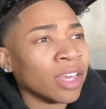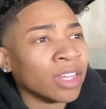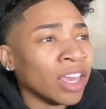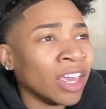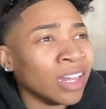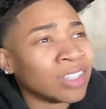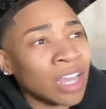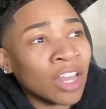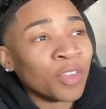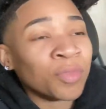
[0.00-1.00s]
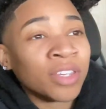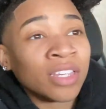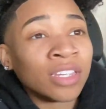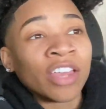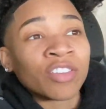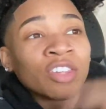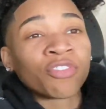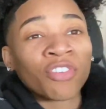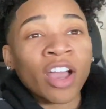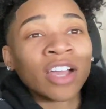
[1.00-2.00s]
and, and telling me if she
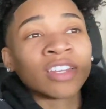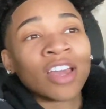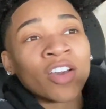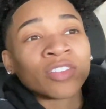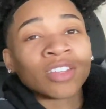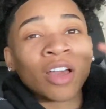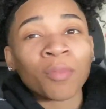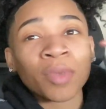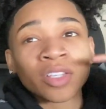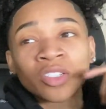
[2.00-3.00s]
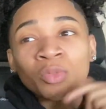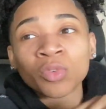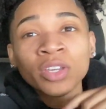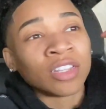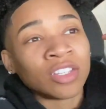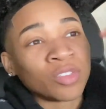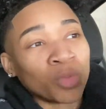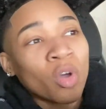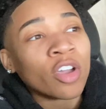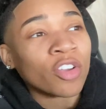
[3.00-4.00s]
find out that I'm messing with this
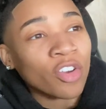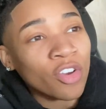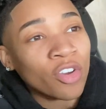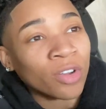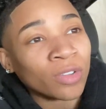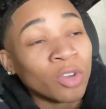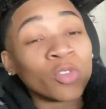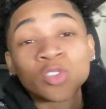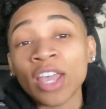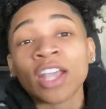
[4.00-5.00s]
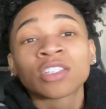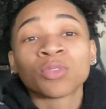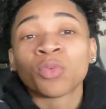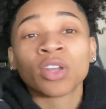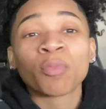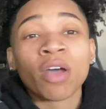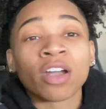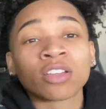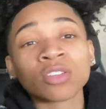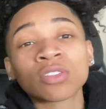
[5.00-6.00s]
one girl who's actually one of my
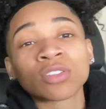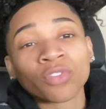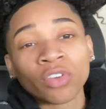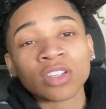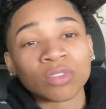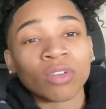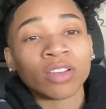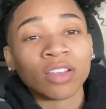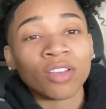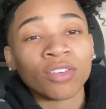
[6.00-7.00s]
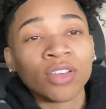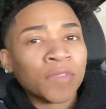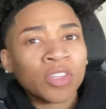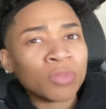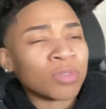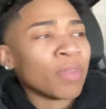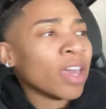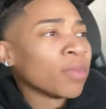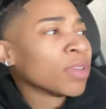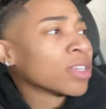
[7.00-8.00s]
closest friends right now. She was
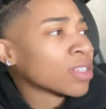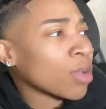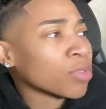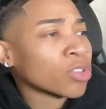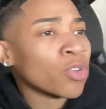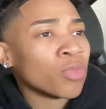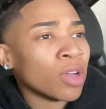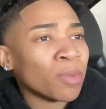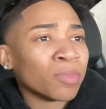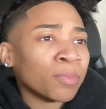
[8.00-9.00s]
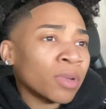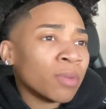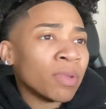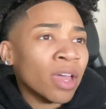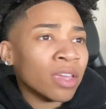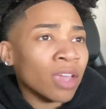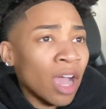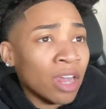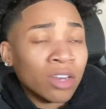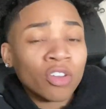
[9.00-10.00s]
mad at me because I was cool with him, but I'm like,
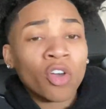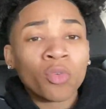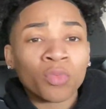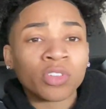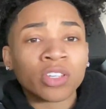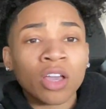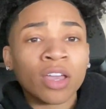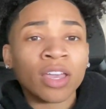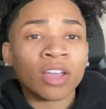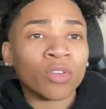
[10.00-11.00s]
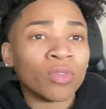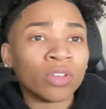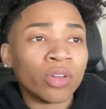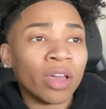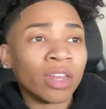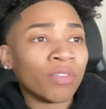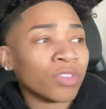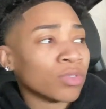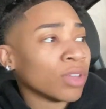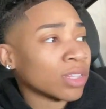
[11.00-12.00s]
I didn't know what y'all had going on. I never
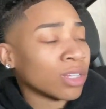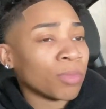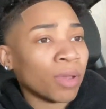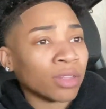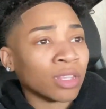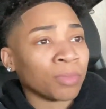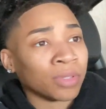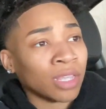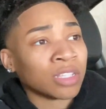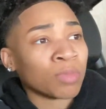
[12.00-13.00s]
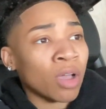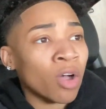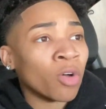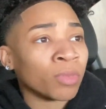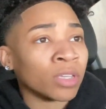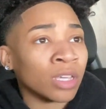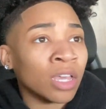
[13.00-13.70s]
knew nothing about that, but that's my homie